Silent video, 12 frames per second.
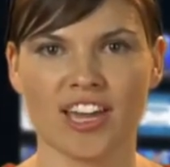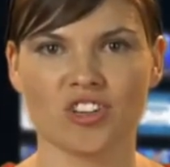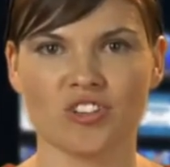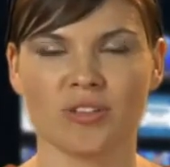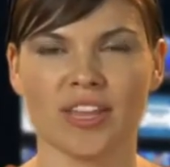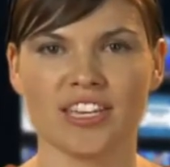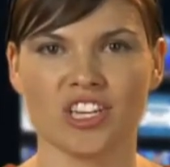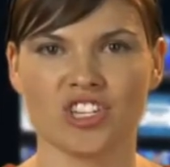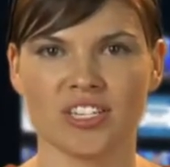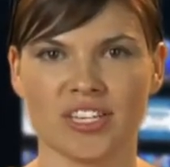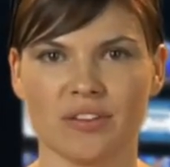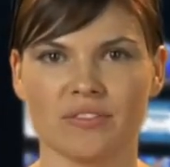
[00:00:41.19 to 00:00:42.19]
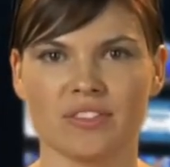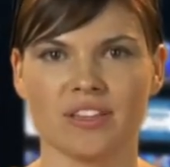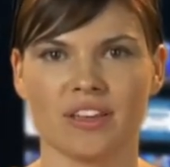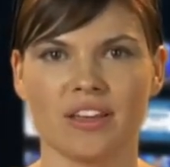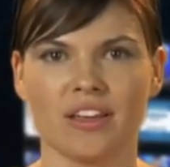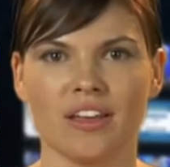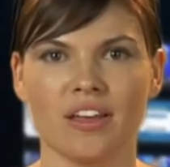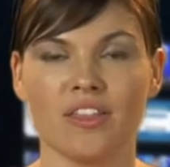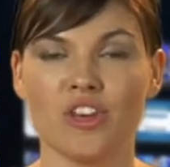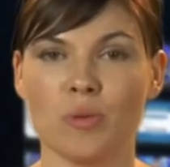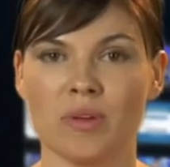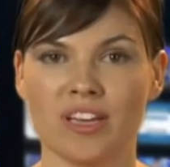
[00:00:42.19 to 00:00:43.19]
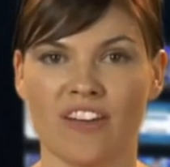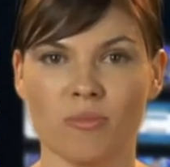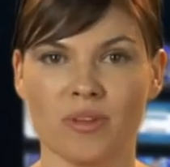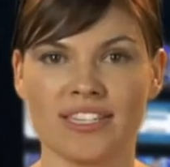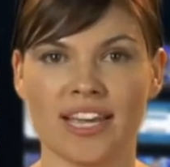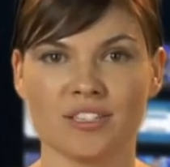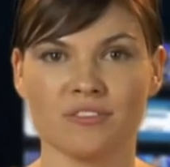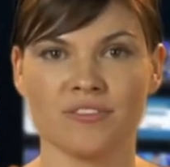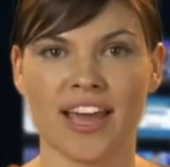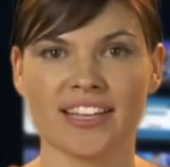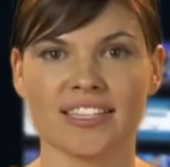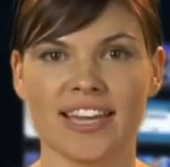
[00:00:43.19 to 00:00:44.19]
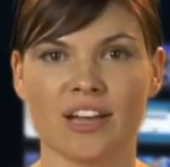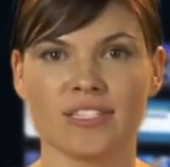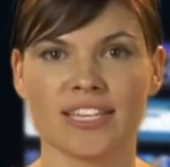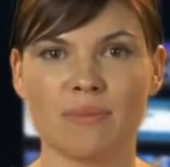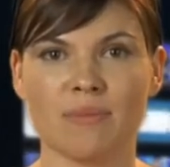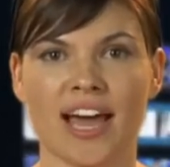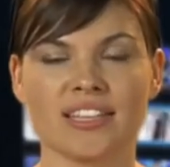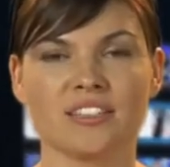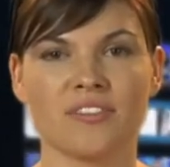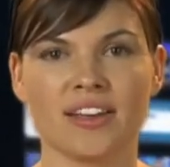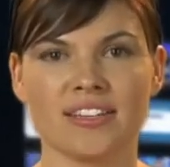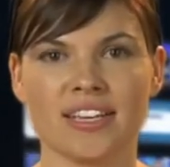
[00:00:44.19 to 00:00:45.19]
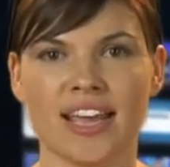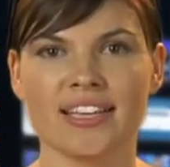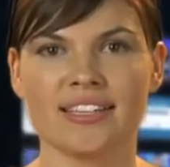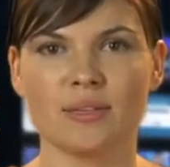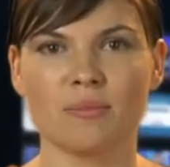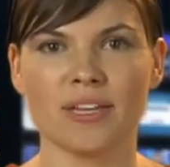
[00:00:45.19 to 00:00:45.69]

Nikki and Lucas Calabrese, bronze medalist, as drivers,